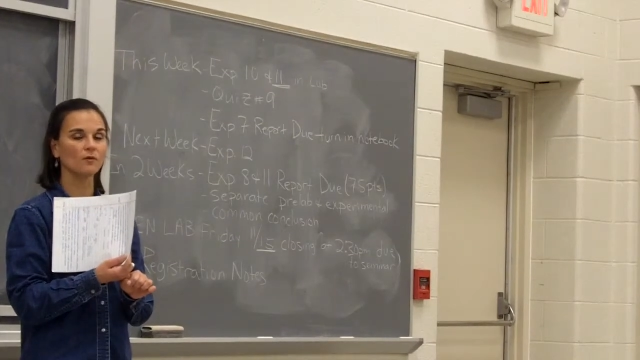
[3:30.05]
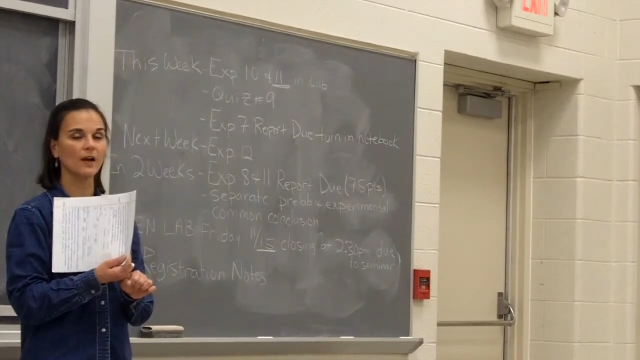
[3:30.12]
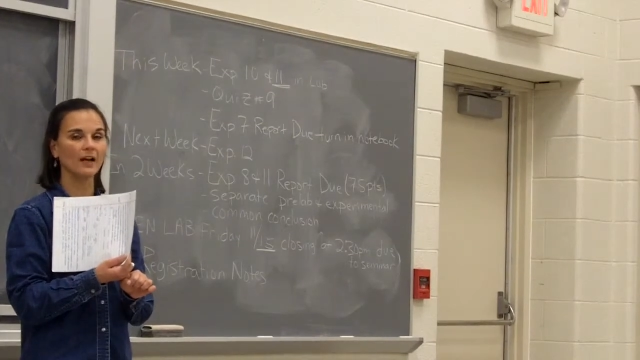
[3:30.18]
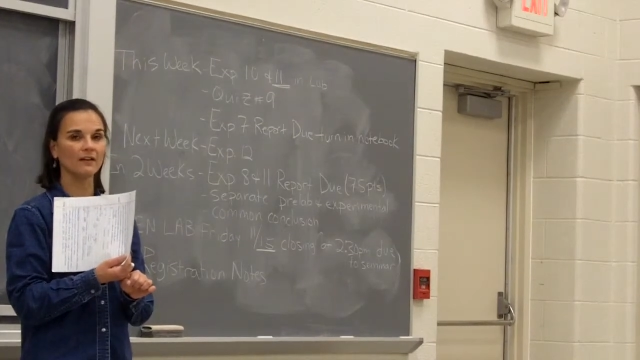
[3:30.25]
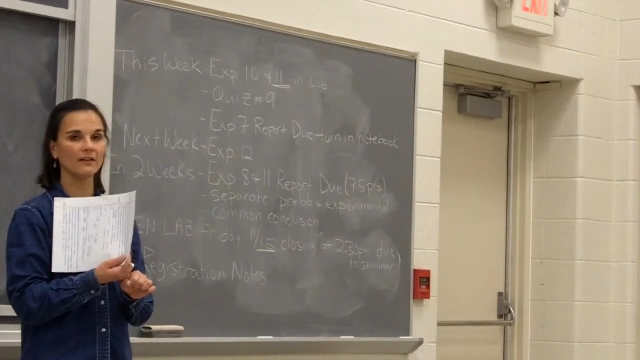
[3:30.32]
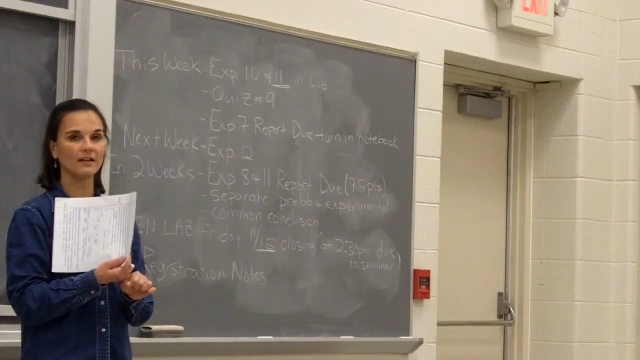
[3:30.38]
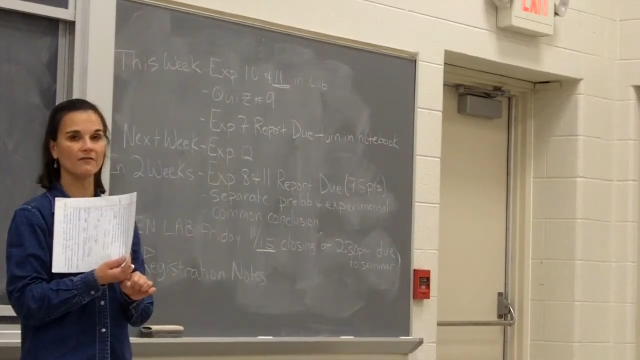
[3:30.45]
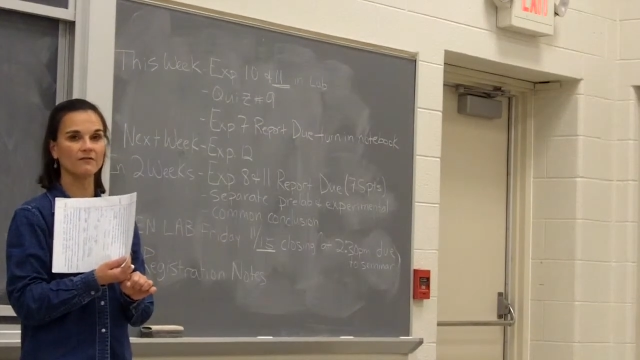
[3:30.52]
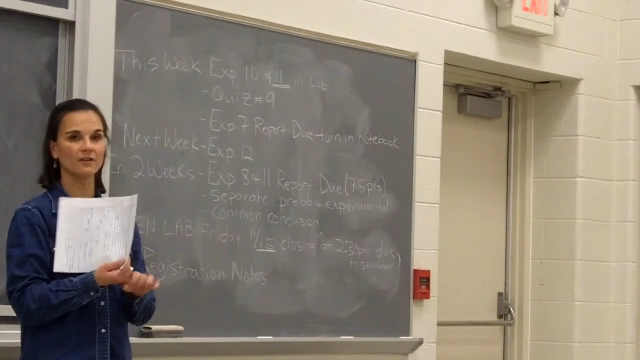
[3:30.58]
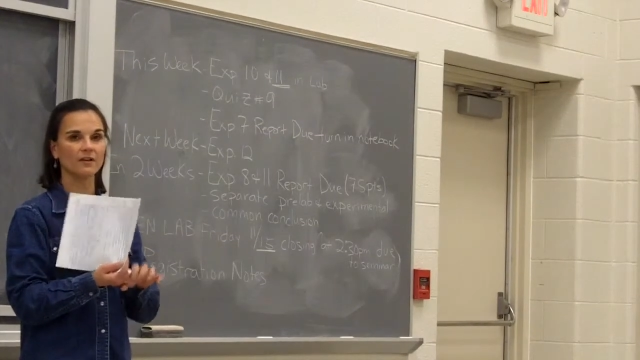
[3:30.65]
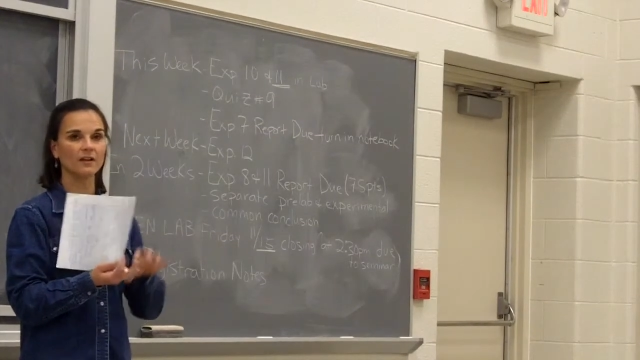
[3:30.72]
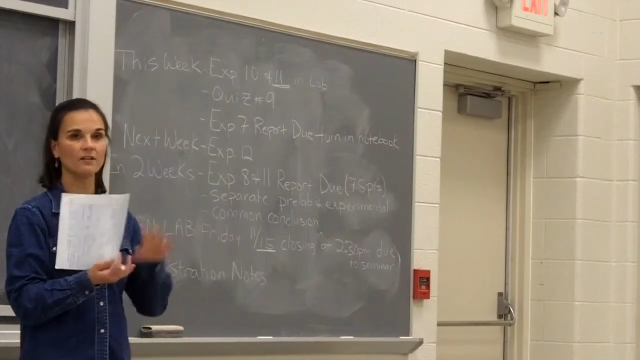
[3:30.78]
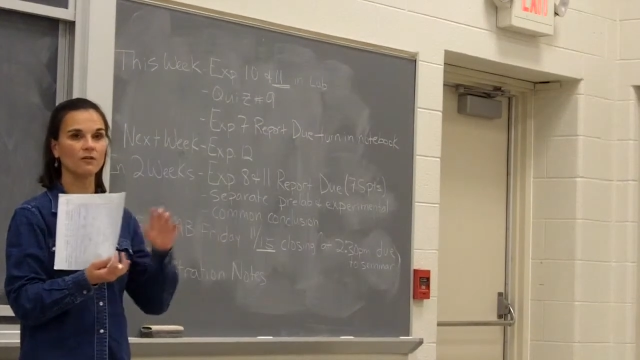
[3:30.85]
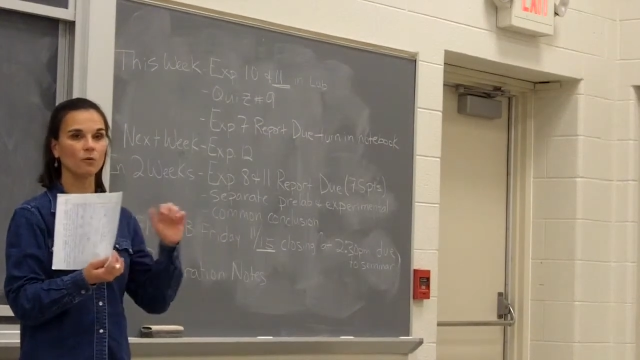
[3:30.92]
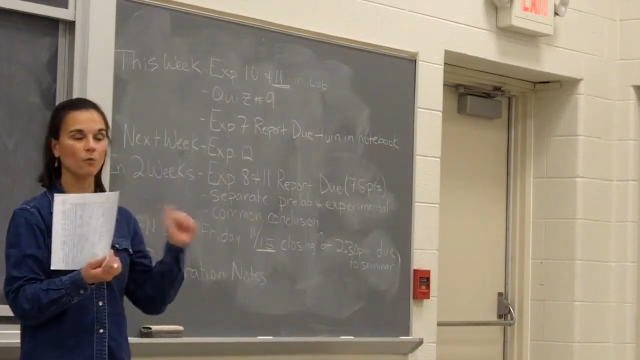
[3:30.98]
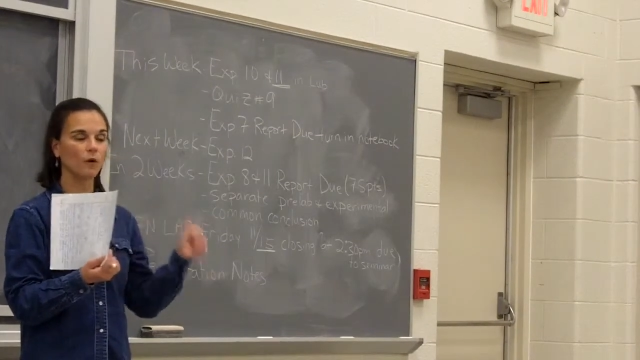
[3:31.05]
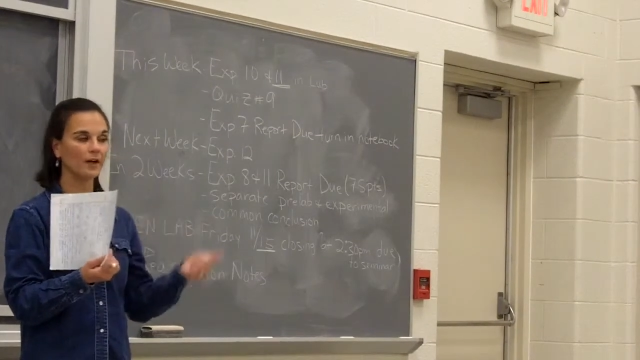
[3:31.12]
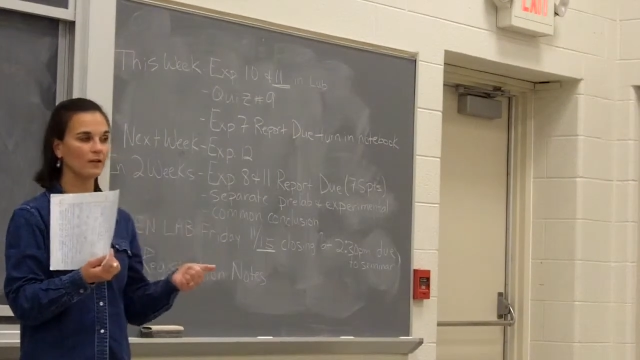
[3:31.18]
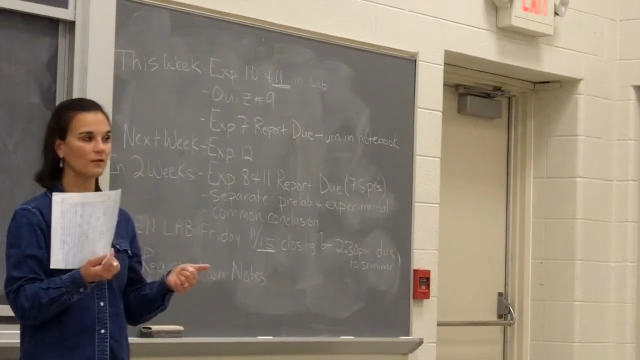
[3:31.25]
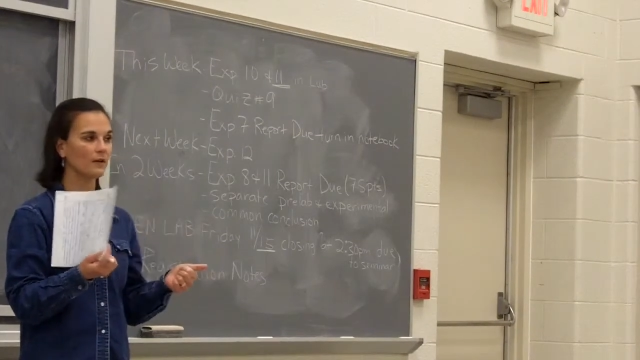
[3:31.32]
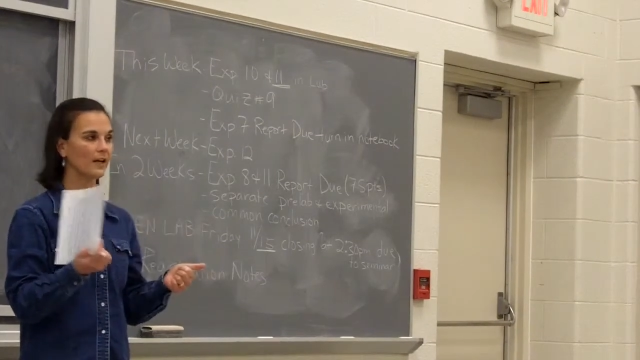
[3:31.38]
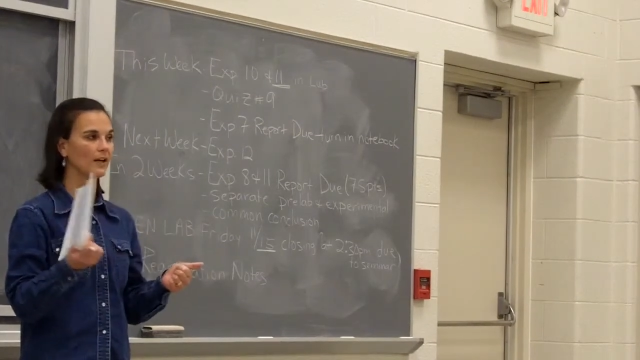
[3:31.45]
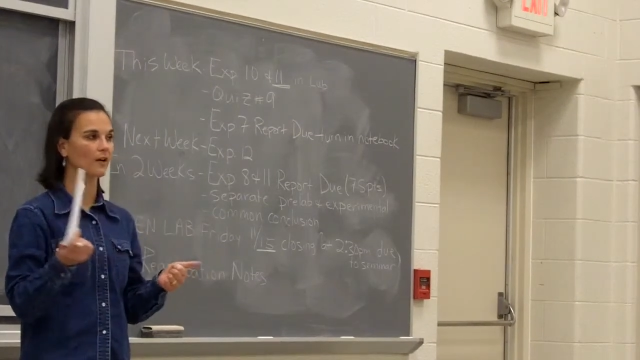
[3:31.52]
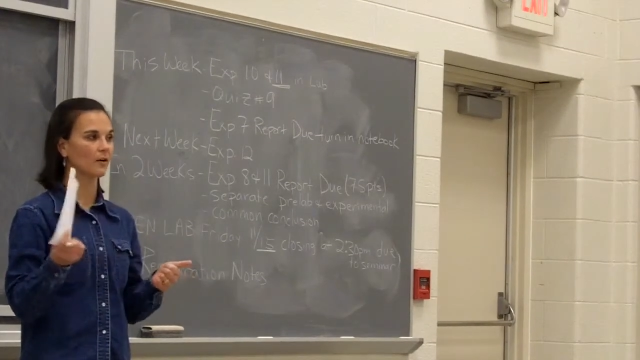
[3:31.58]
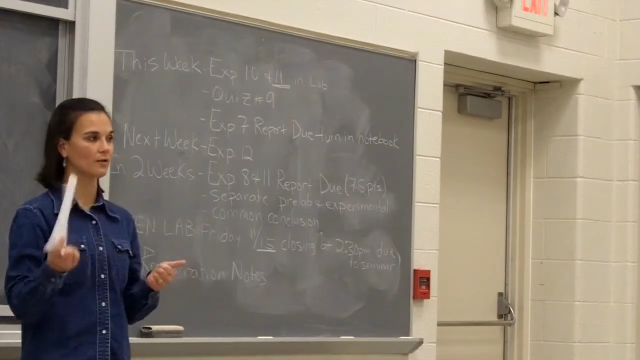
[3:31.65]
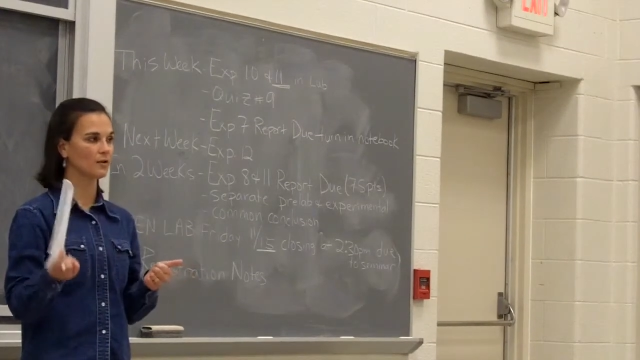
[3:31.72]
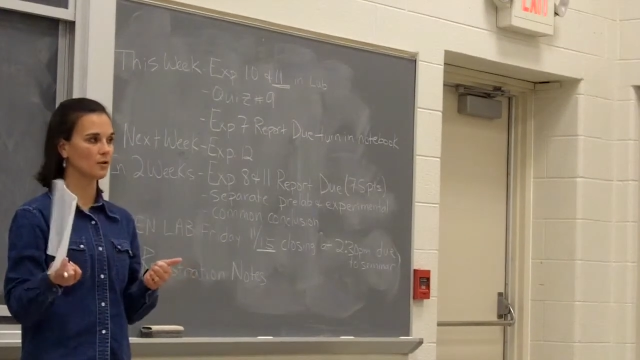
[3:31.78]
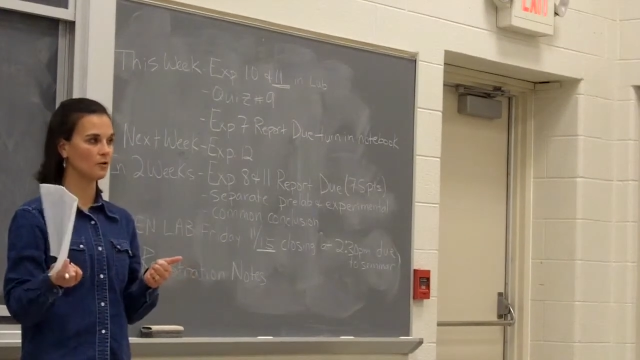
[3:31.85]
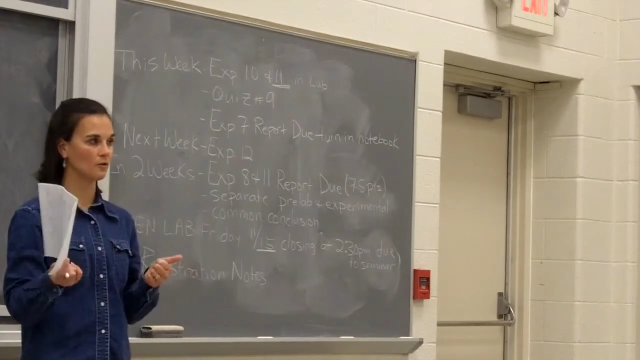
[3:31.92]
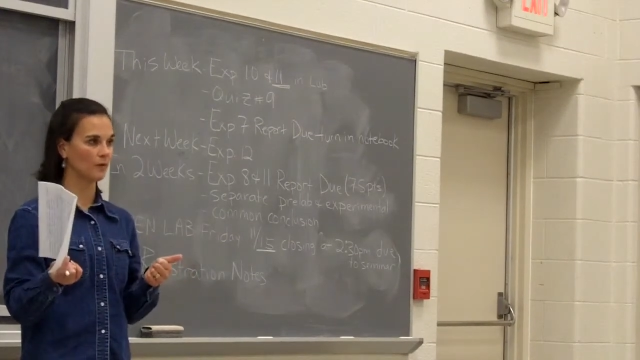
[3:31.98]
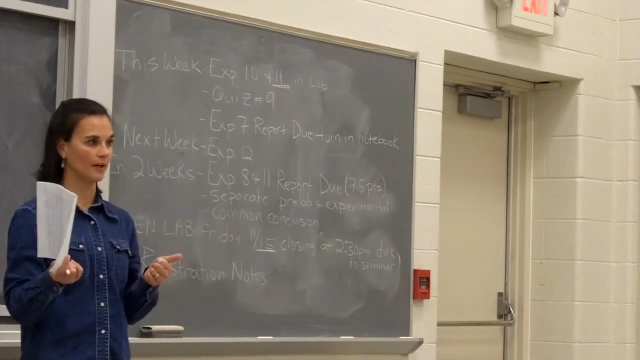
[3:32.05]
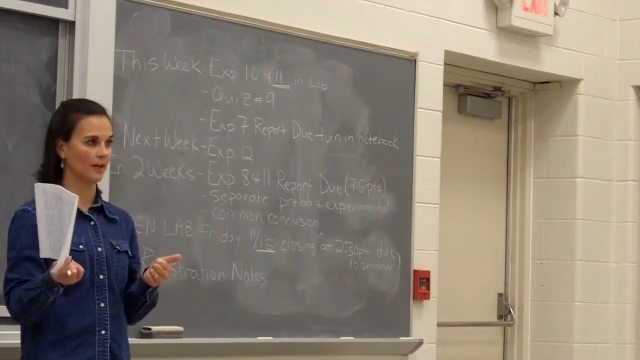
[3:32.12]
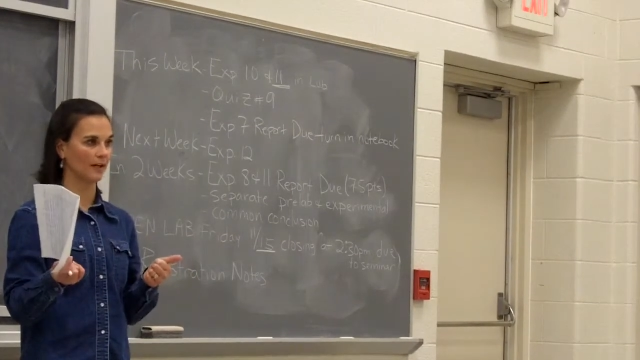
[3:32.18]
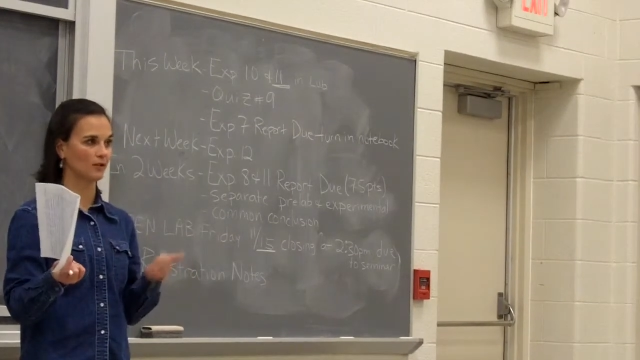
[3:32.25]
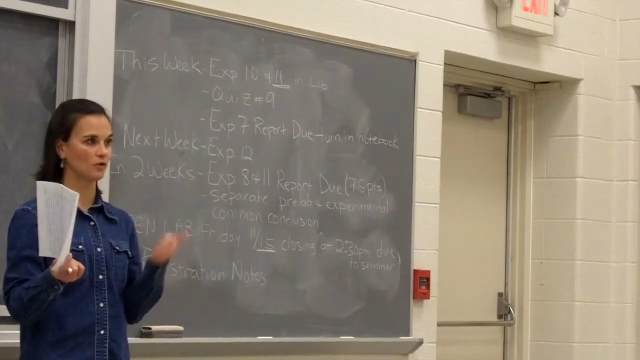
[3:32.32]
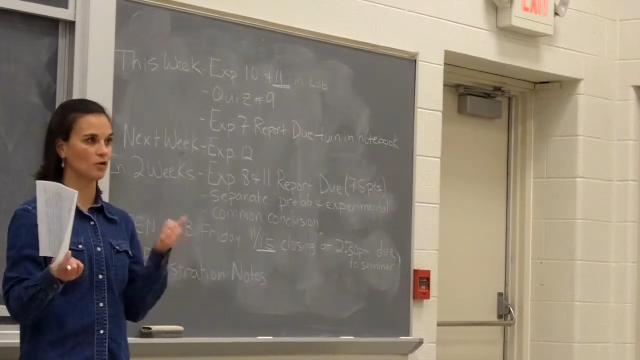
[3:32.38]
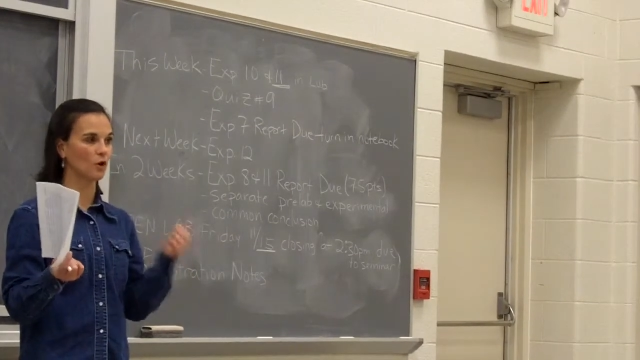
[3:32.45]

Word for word: correctly for either one credit or two credit.